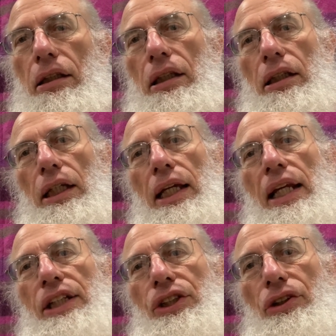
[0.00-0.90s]
And
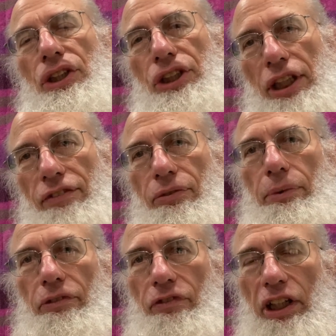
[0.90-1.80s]
as you can see from
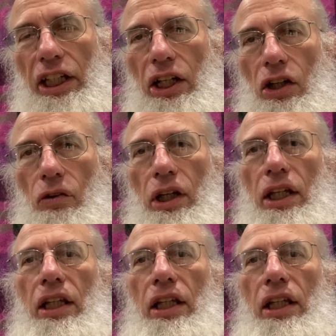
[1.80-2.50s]
the video,